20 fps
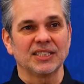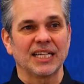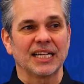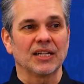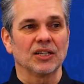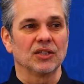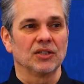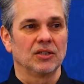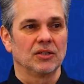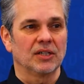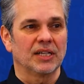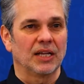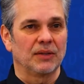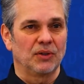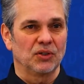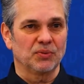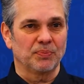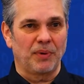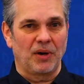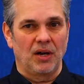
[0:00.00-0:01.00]
take a look at
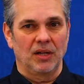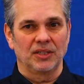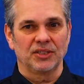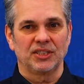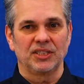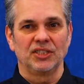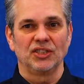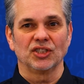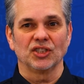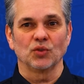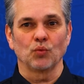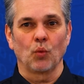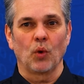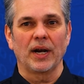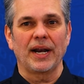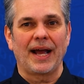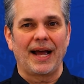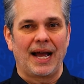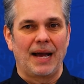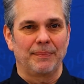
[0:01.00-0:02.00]
this policy engine,
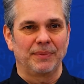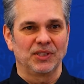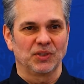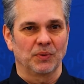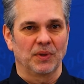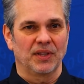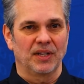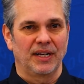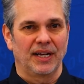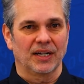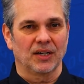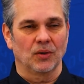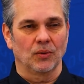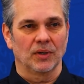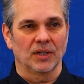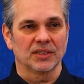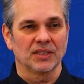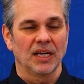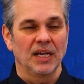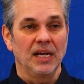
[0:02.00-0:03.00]
what happens within
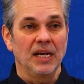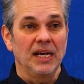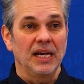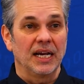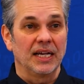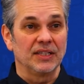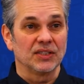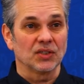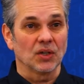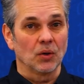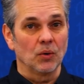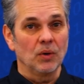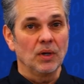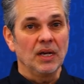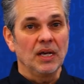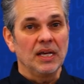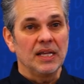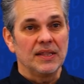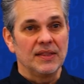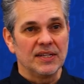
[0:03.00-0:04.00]
Echoworx. And so
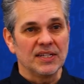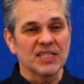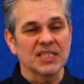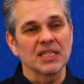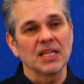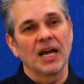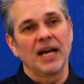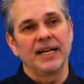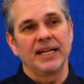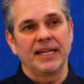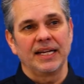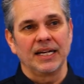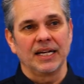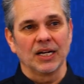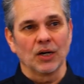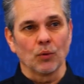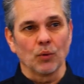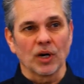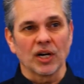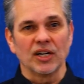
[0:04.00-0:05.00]
this slide
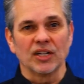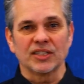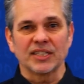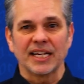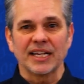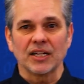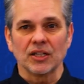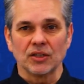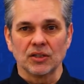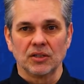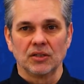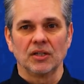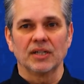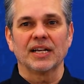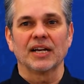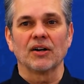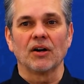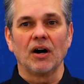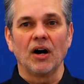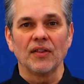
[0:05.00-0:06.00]
here, we're going to take a
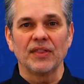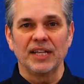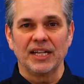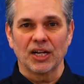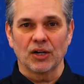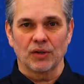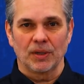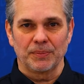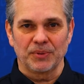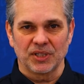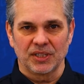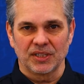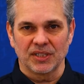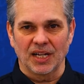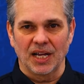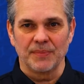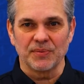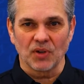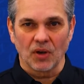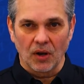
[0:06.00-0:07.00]
look at all the encryption
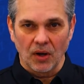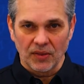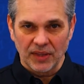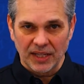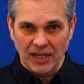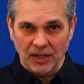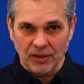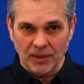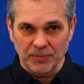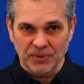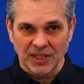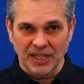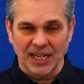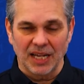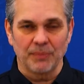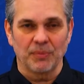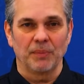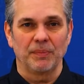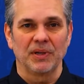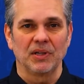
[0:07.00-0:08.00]
types, all the encryption
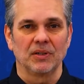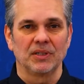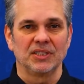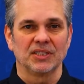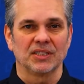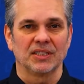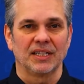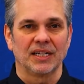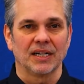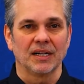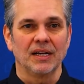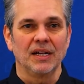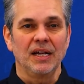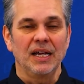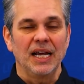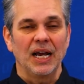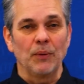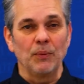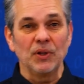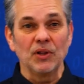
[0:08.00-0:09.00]
capabilities in there.
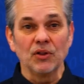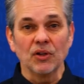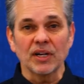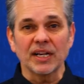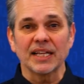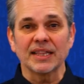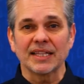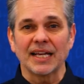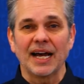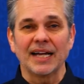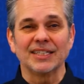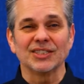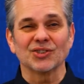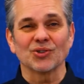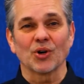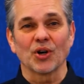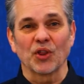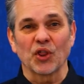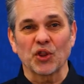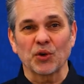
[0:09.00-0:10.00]
And we look at that in sort of